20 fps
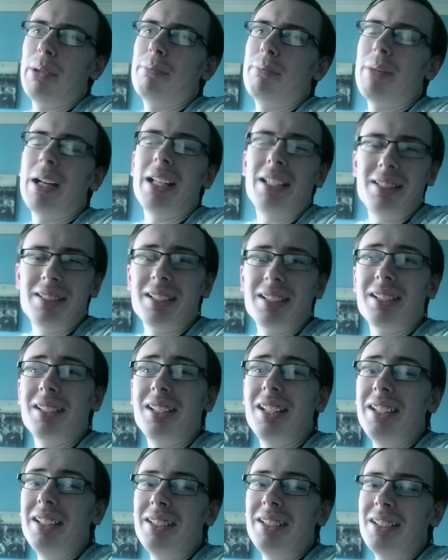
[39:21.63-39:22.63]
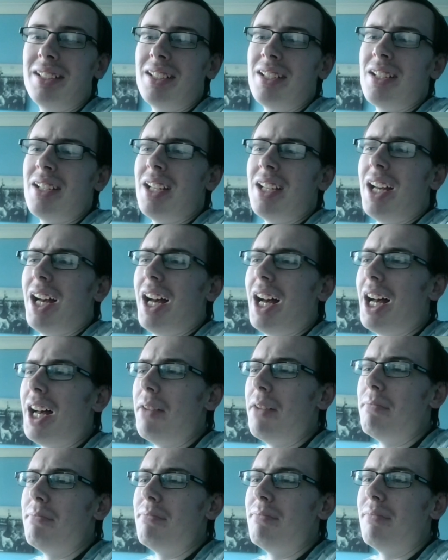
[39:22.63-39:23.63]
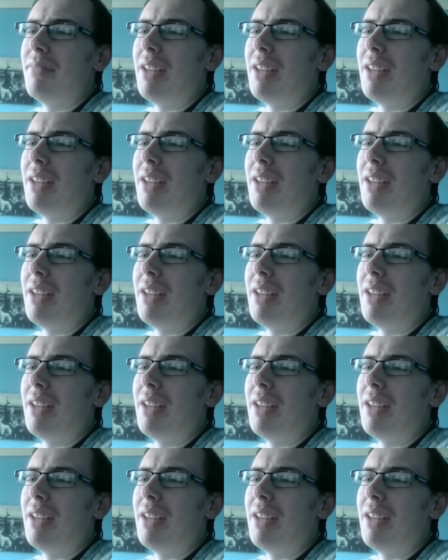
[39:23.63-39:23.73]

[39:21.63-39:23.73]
basically. And